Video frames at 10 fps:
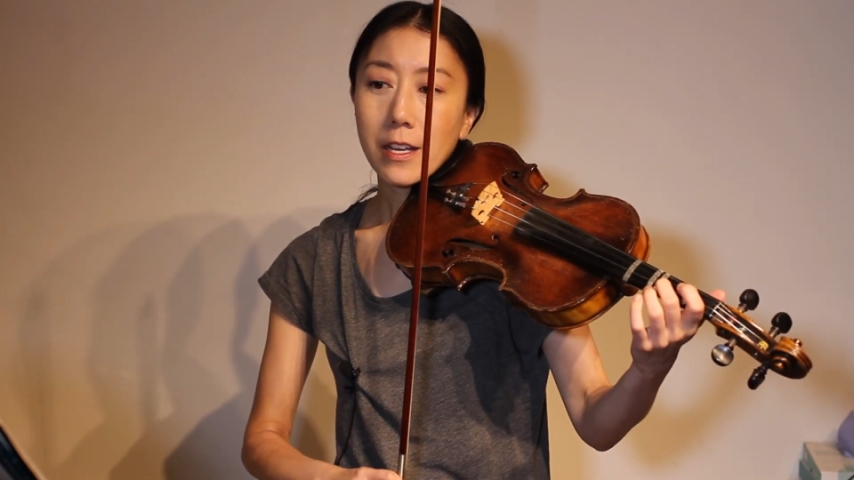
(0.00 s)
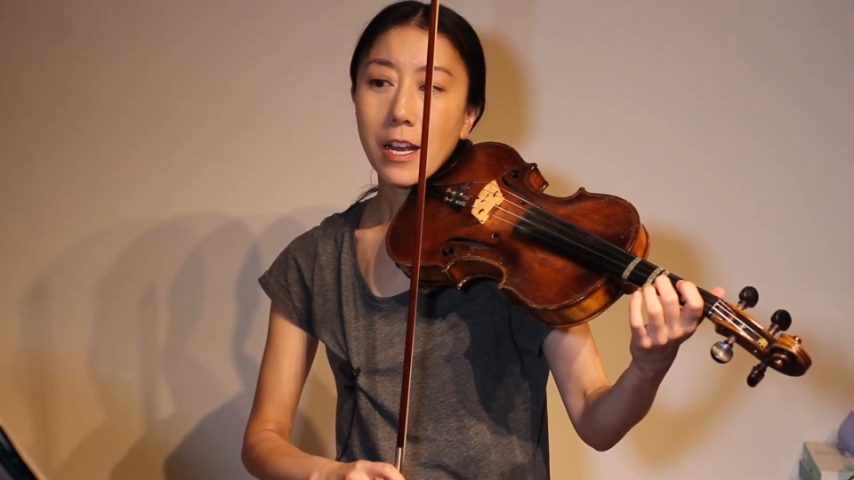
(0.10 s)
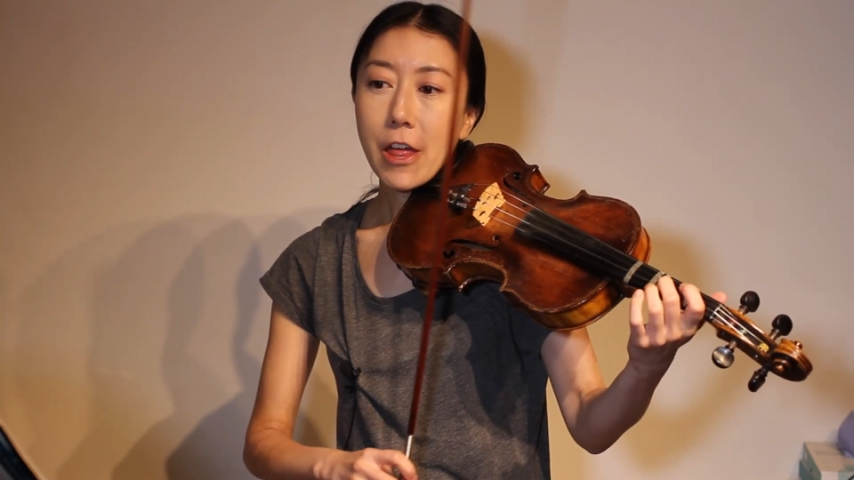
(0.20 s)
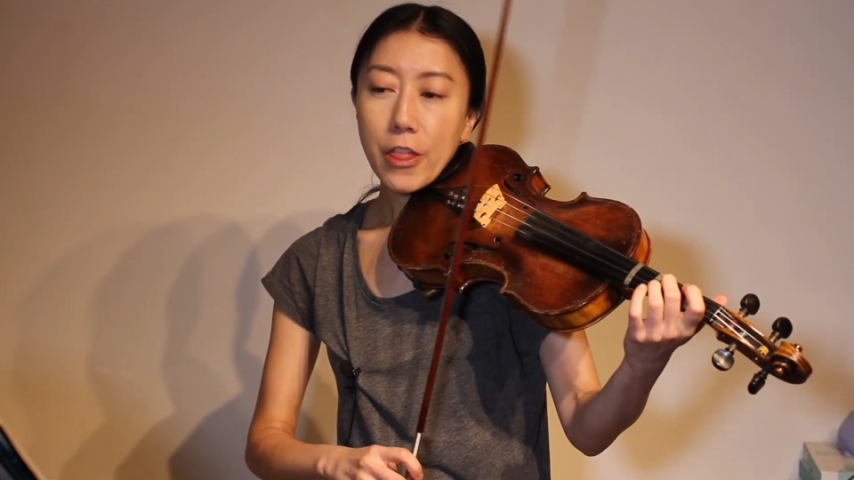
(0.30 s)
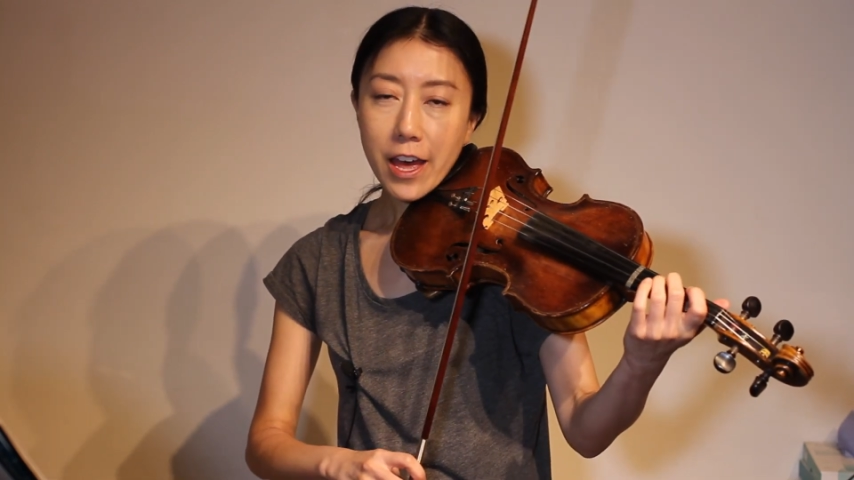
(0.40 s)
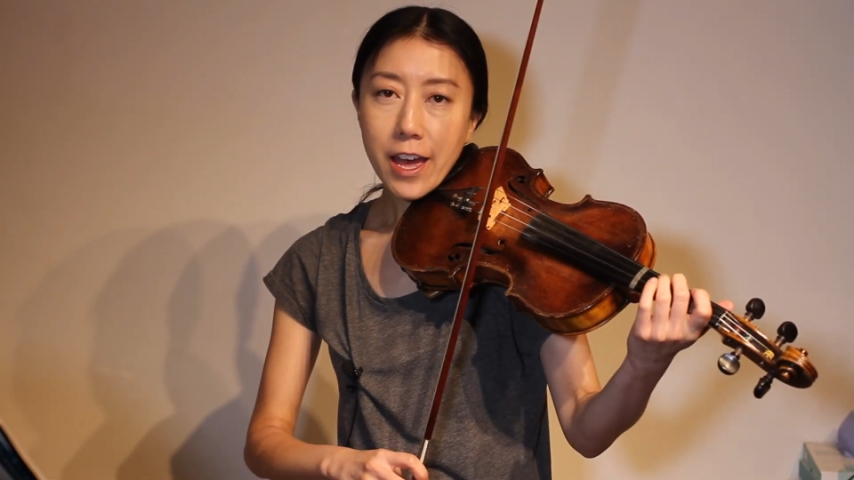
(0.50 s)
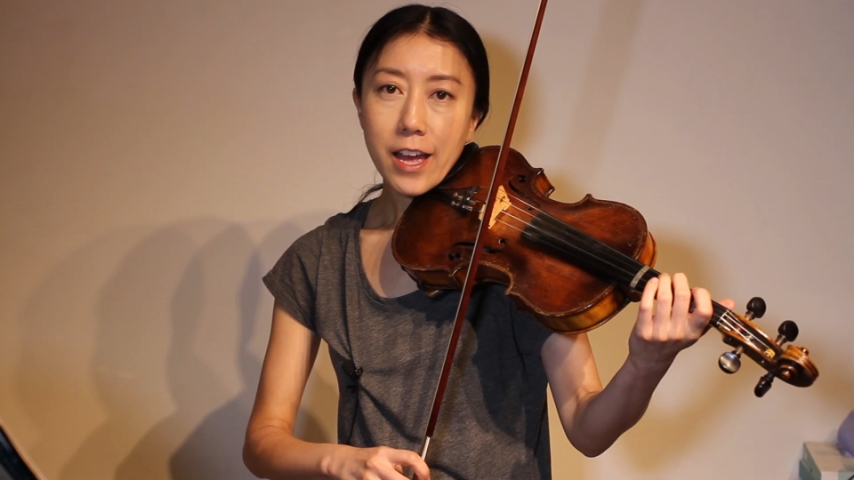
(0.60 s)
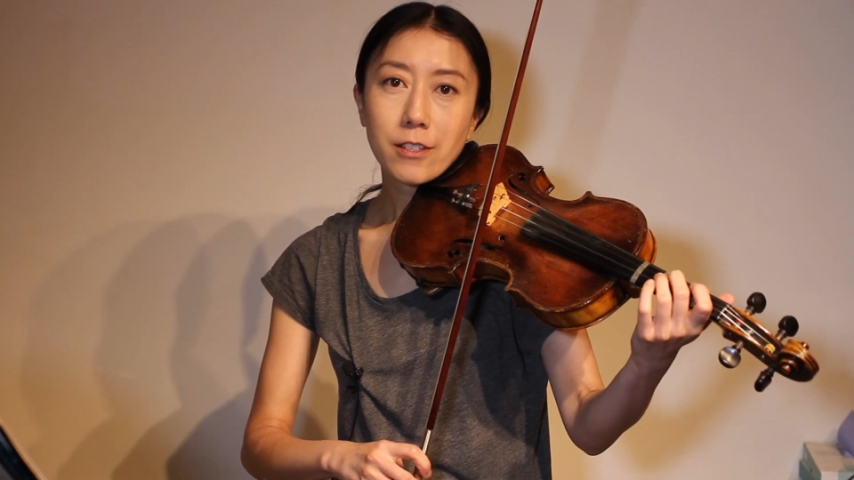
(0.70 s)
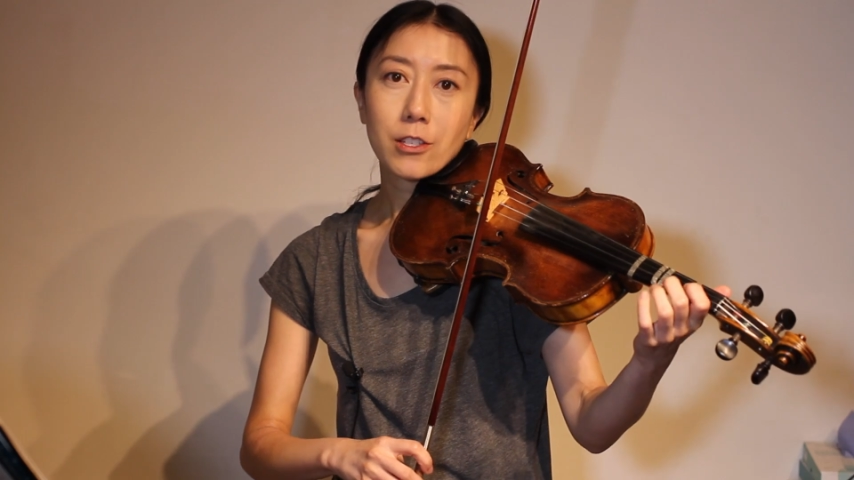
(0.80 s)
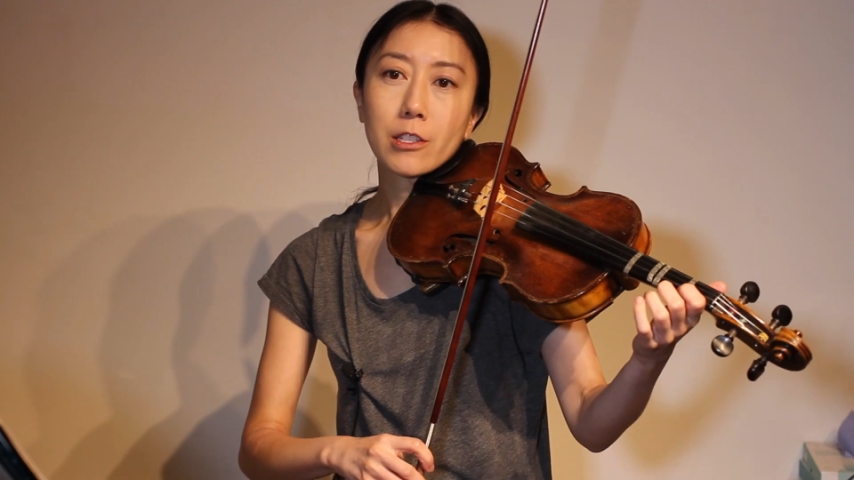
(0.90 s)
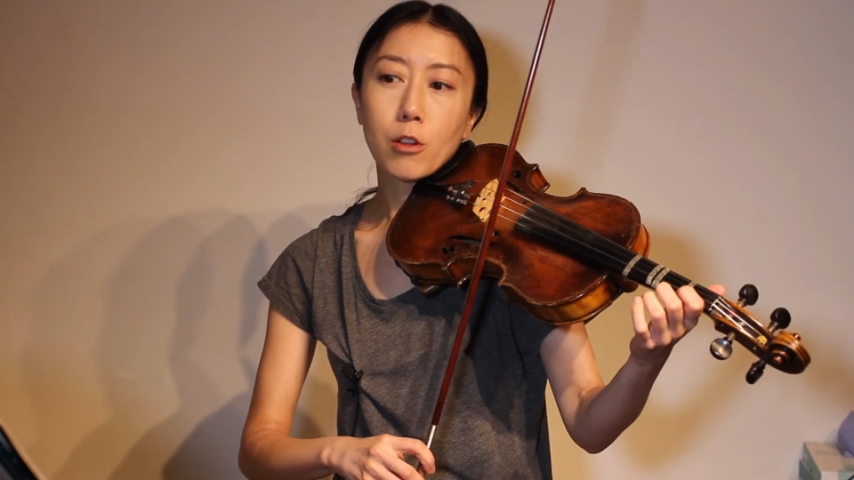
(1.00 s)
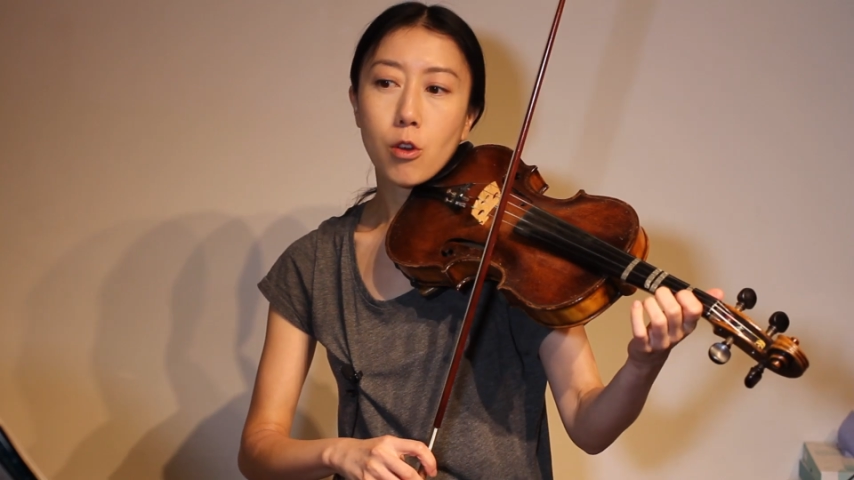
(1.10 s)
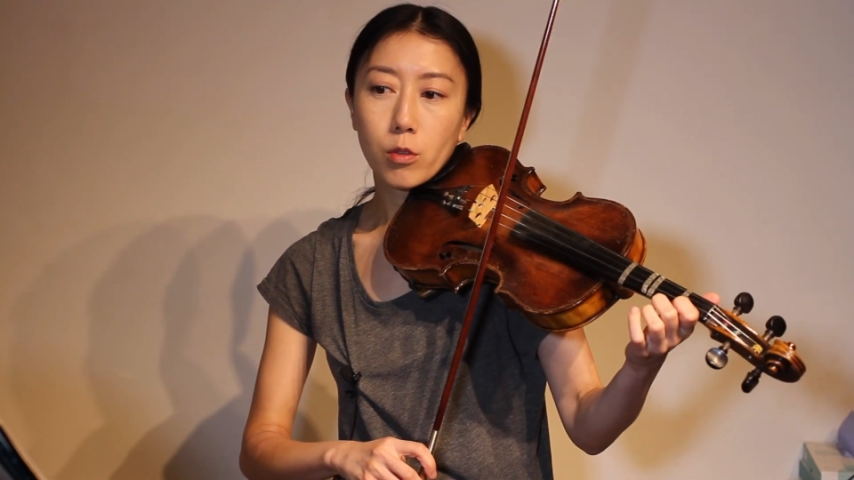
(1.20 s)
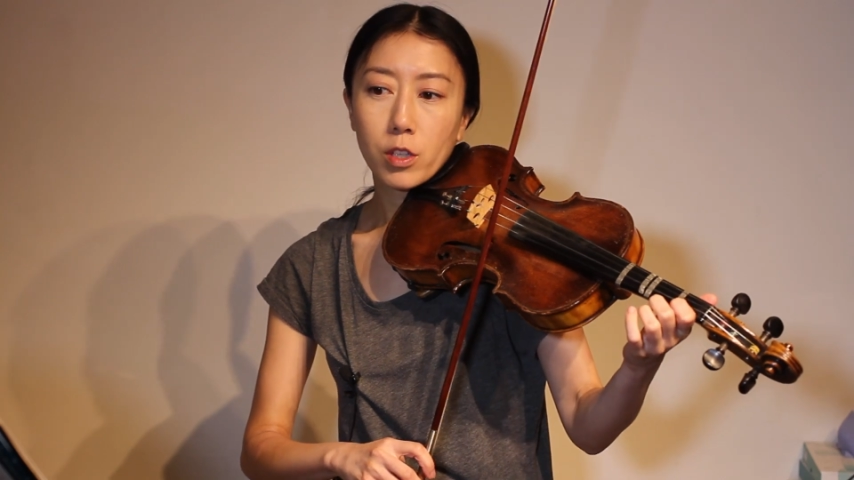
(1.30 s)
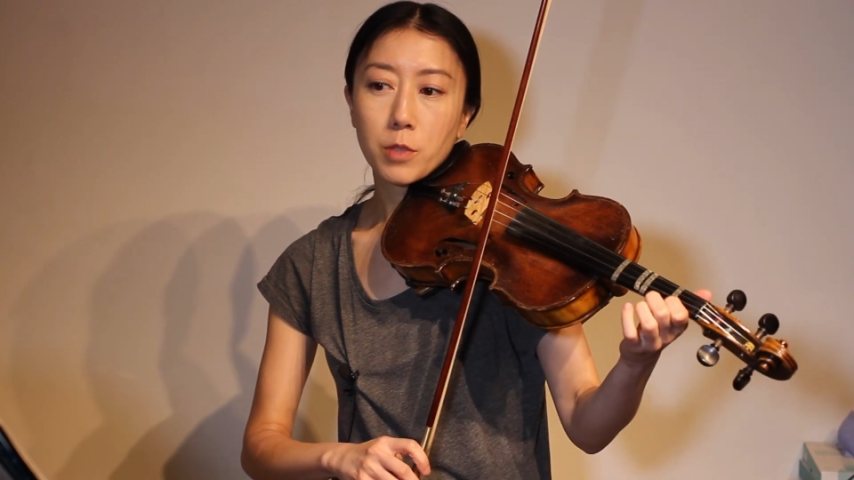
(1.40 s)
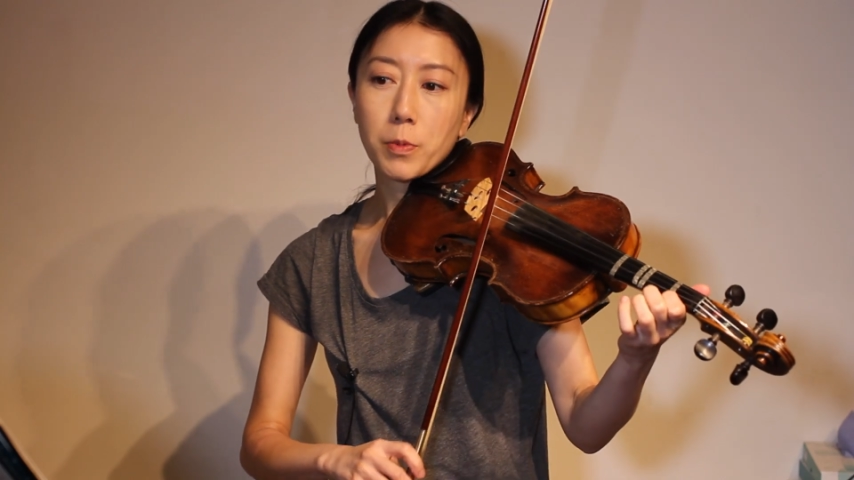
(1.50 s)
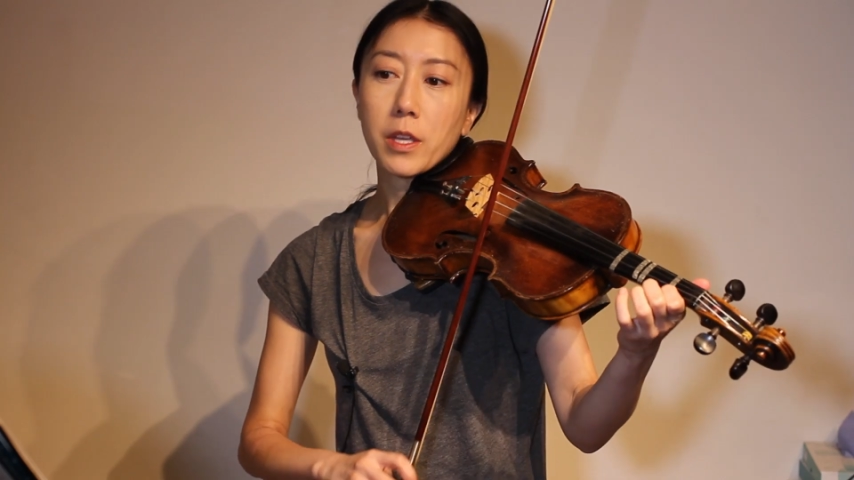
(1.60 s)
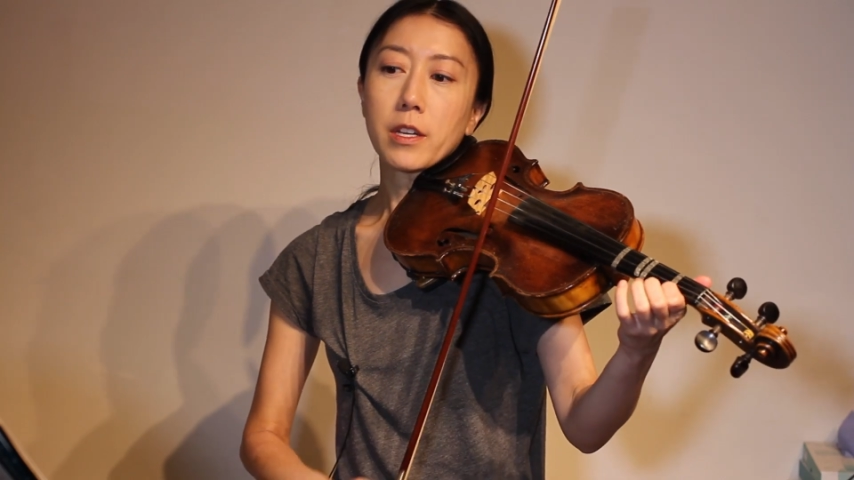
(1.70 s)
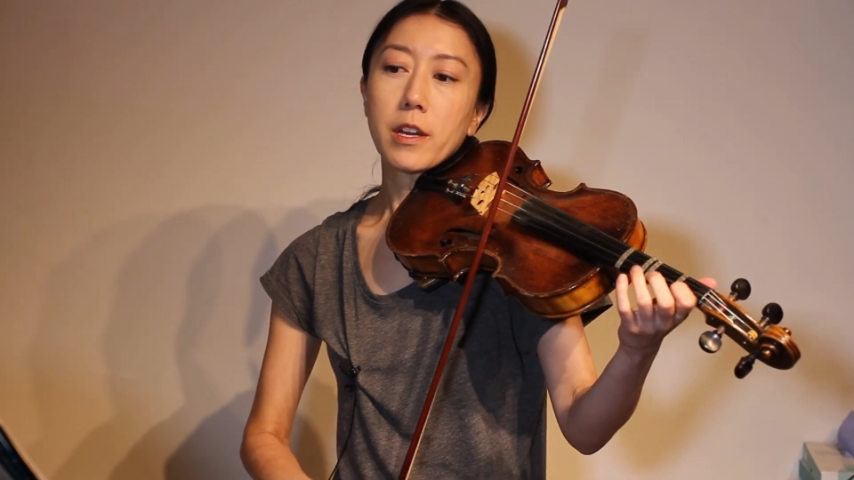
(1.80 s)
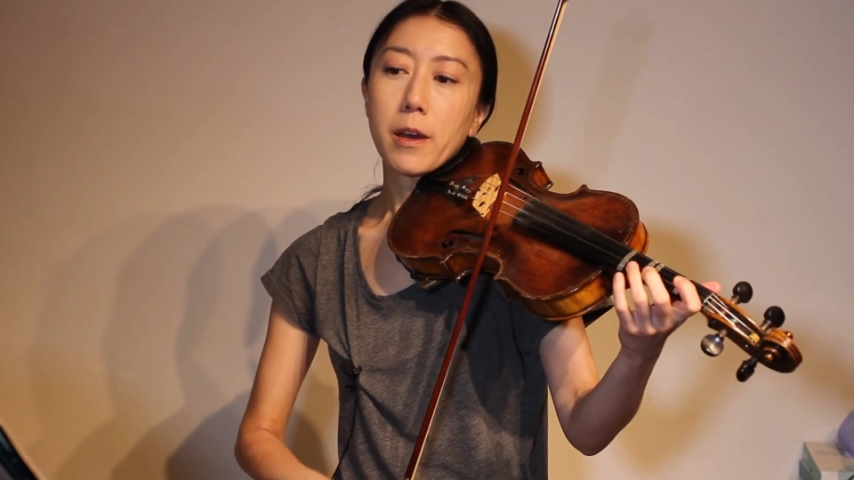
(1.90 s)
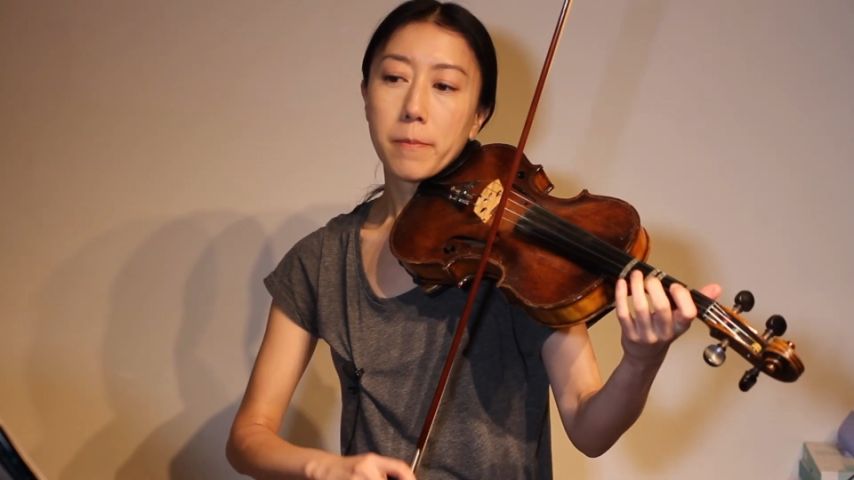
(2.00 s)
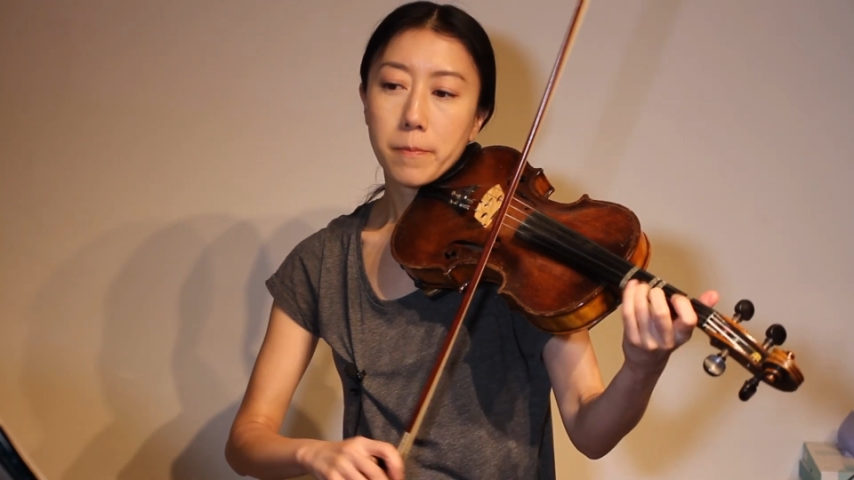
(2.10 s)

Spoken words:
and then slowly speed it up.